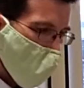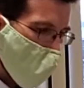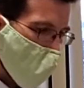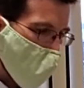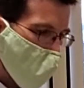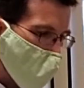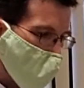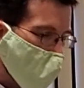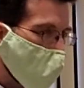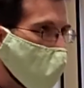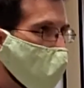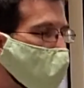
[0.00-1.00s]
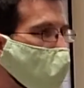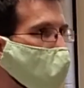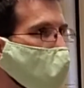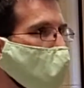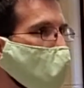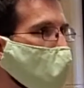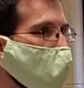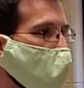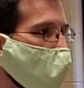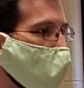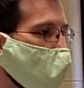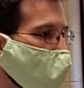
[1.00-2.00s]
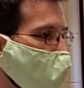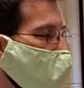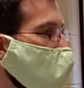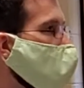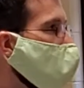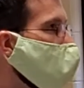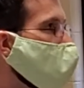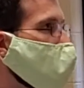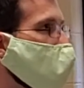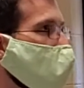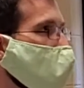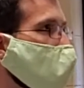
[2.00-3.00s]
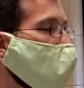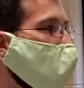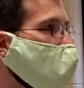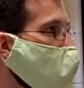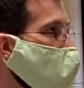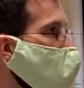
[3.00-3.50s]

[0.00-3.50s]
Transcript: as signs of God on